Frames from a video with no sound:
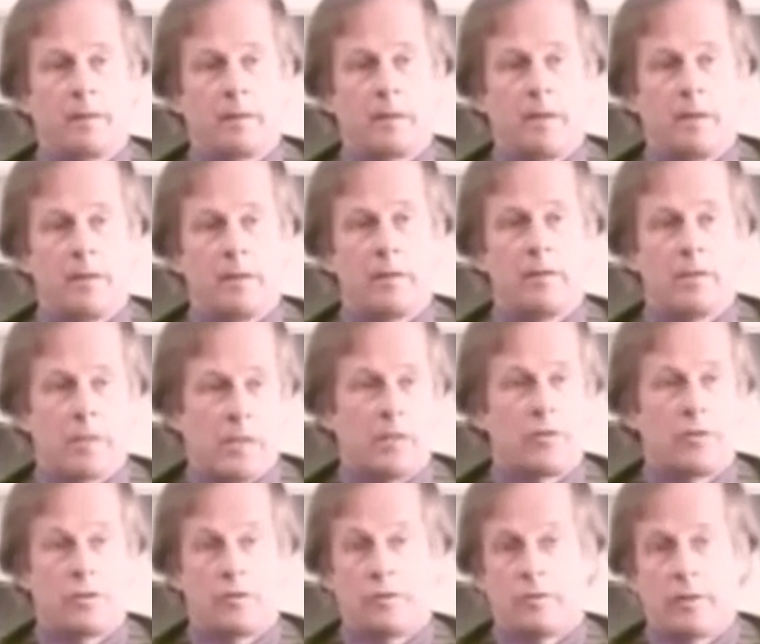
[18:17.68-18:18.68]
And in
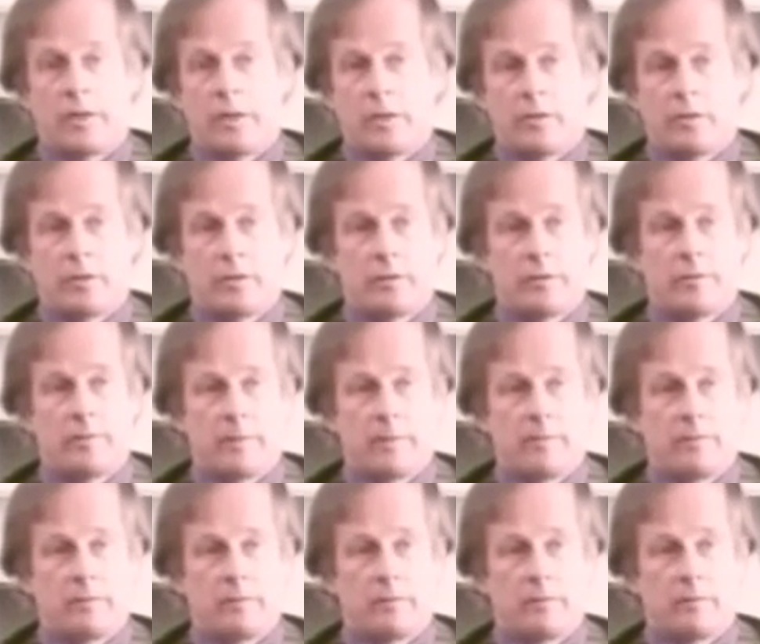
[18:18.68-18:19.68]
such situations,
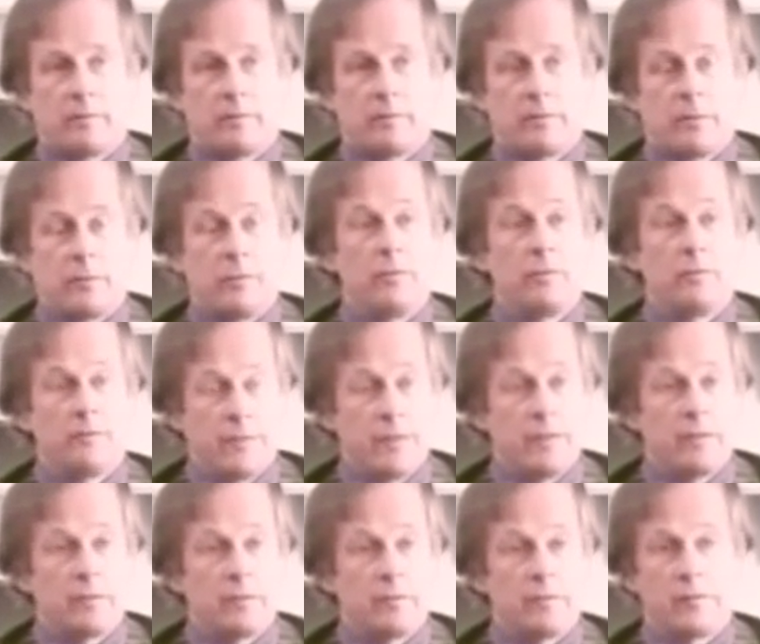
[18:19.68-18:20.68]
people do
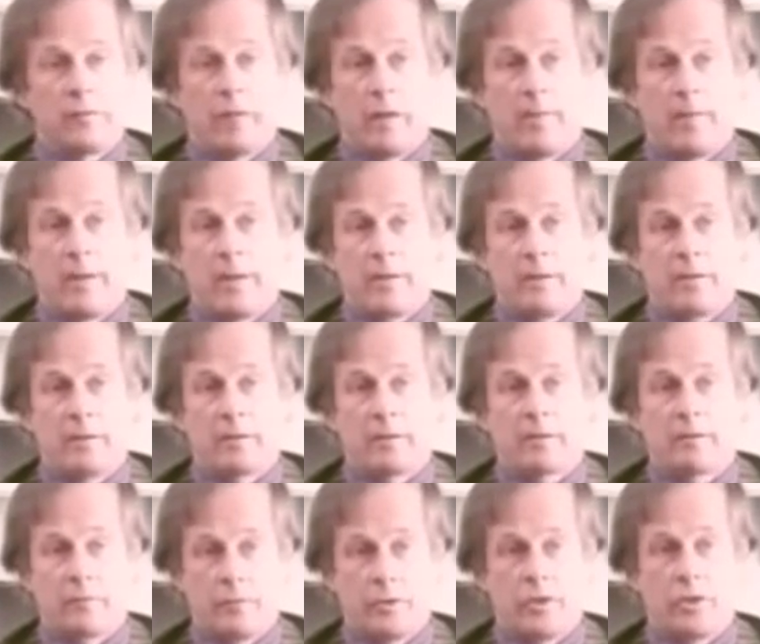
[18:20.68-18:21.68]
feel that they're making
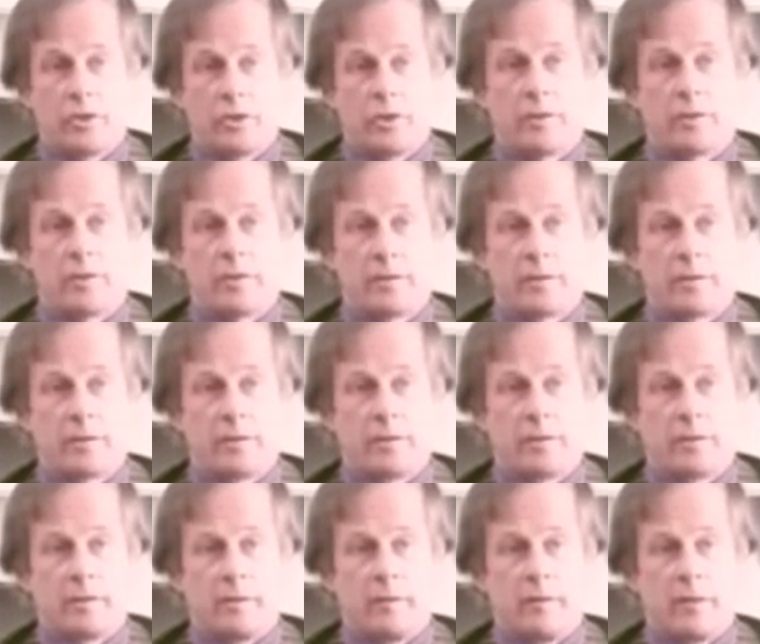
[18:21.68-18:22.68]
a free choice,
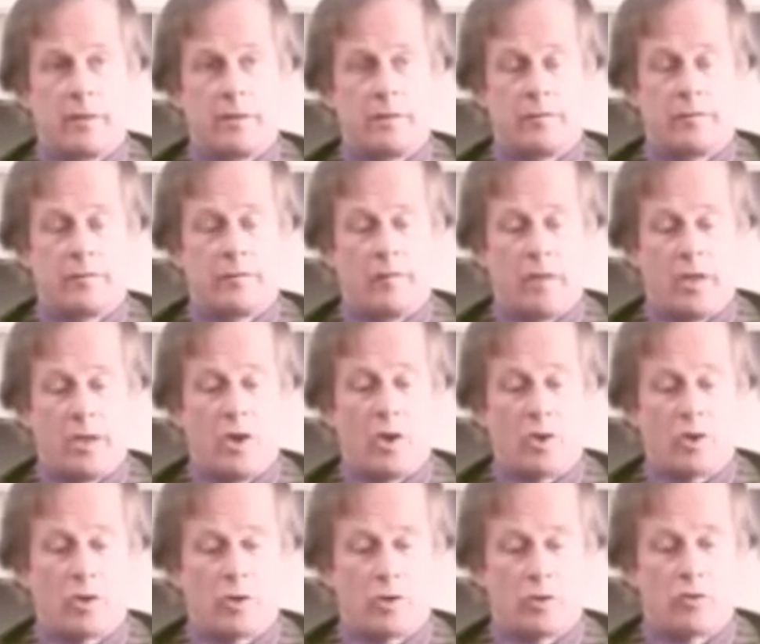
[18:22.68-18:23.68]
and that is that they're
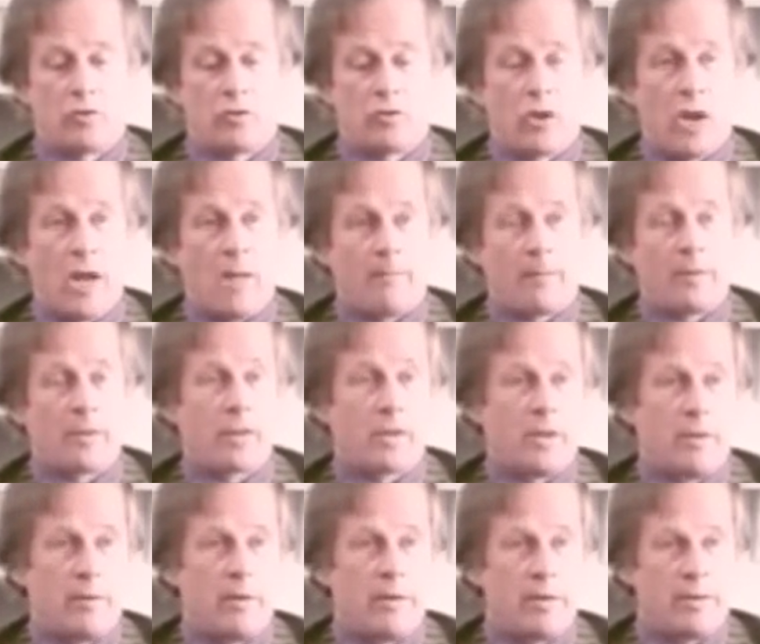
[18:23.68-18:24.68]
not trapped,
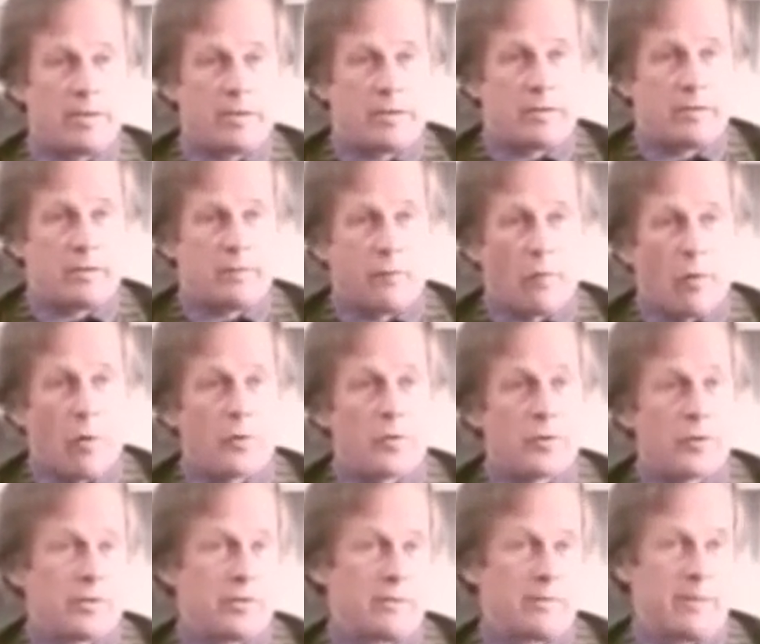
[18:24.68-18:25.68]
coerced,
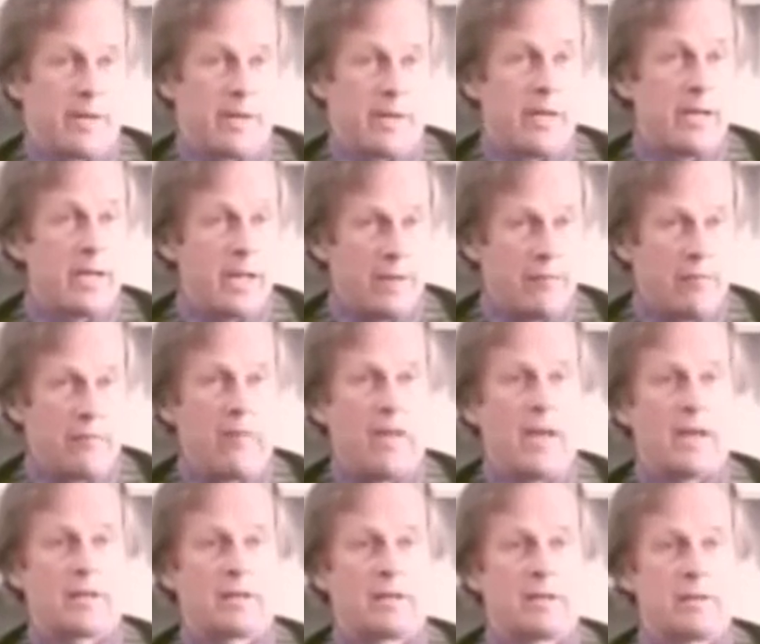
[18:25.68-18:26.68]
forced by any other
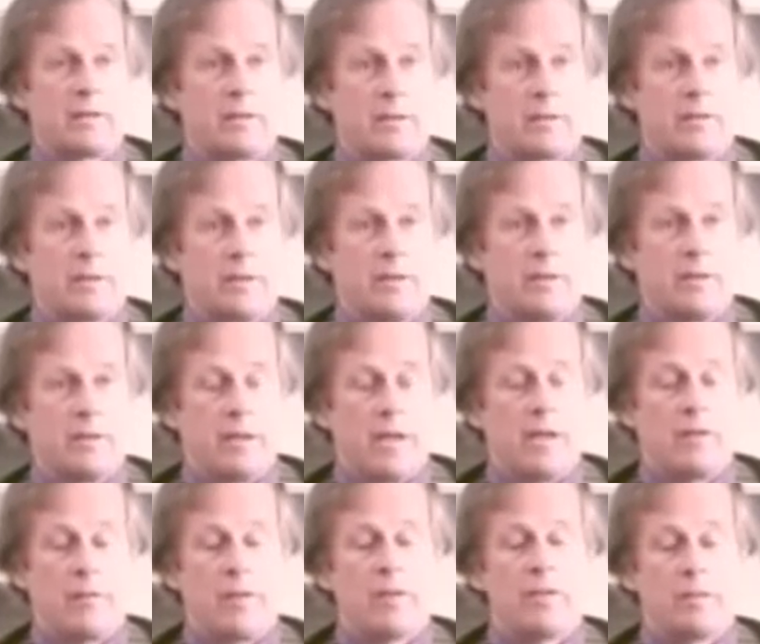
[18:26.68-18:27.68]
factors,
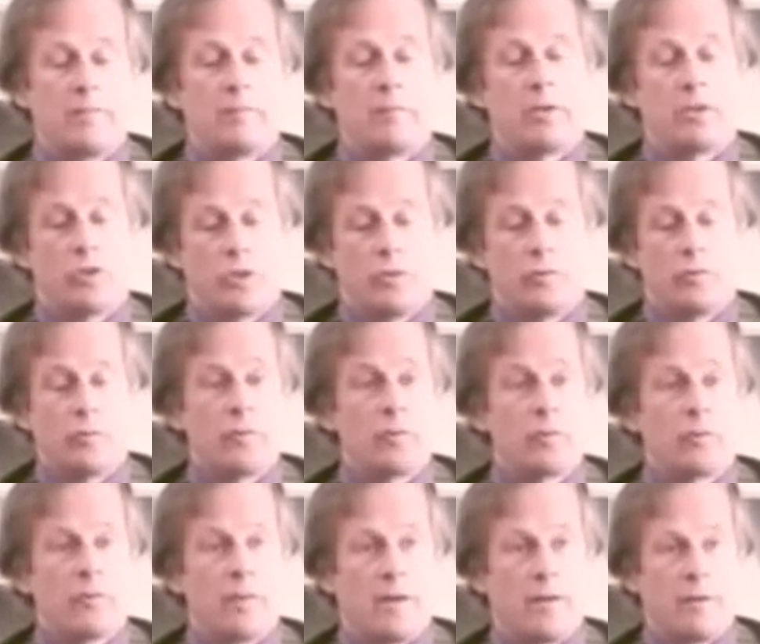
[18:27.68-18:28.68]
and they simply choose
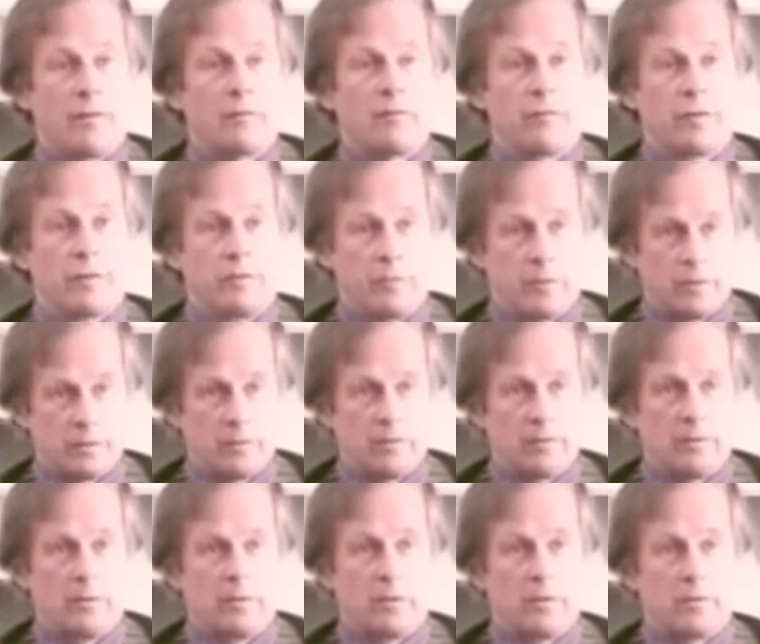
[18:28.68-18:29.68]
of their own free will
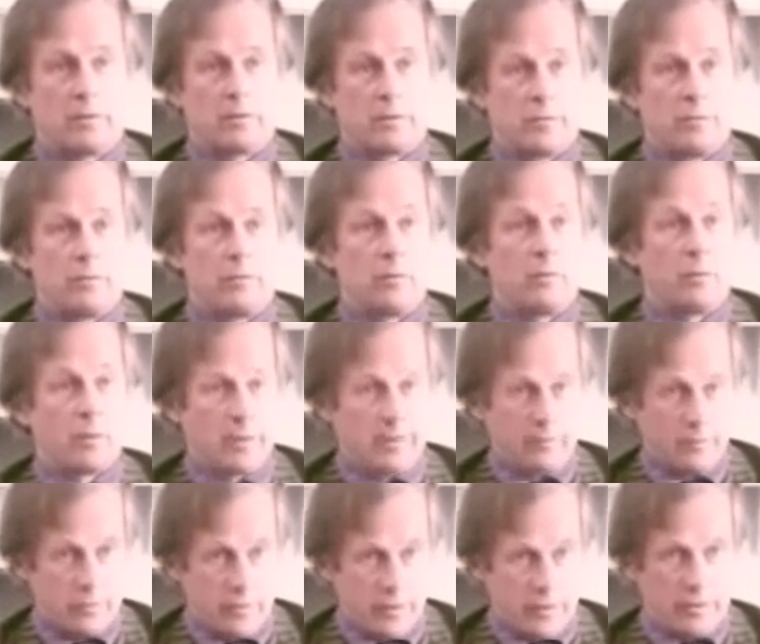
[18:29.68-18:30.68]
to do
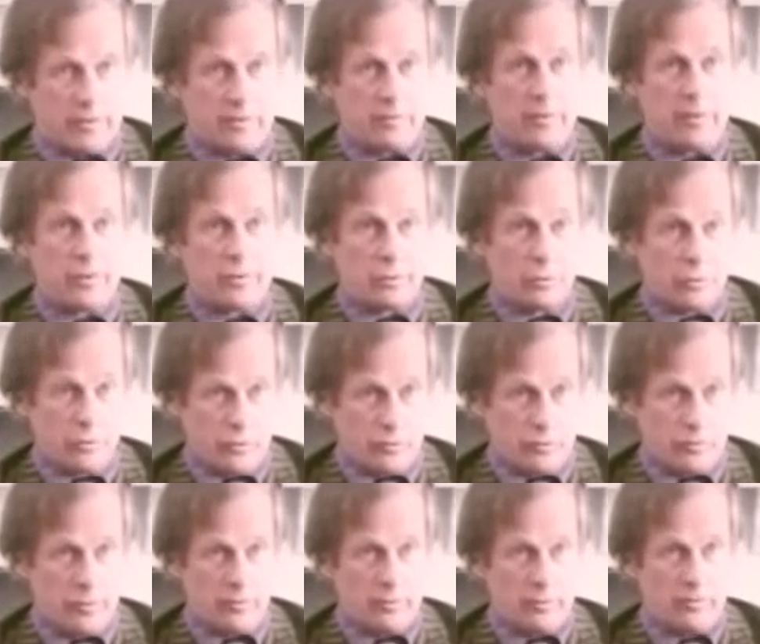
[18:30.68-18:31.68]
whatever it is they do
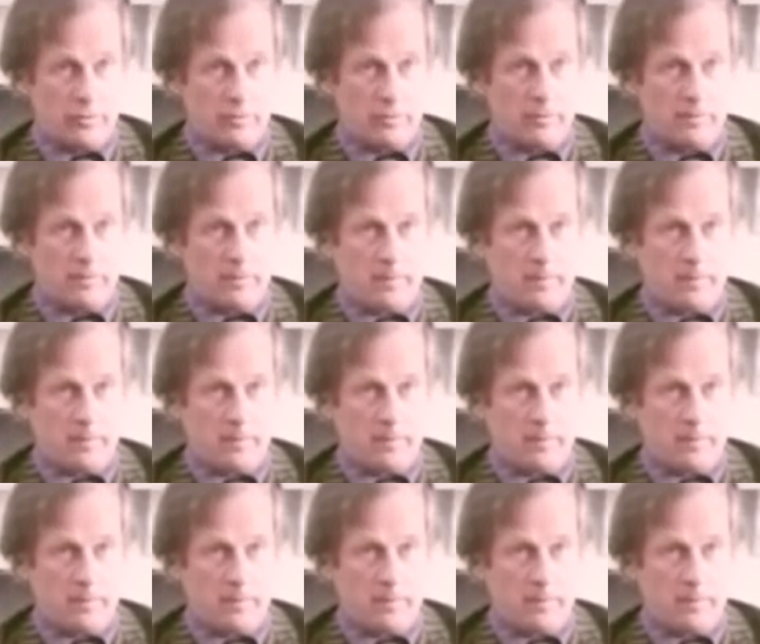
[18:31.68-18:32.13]
choose to do.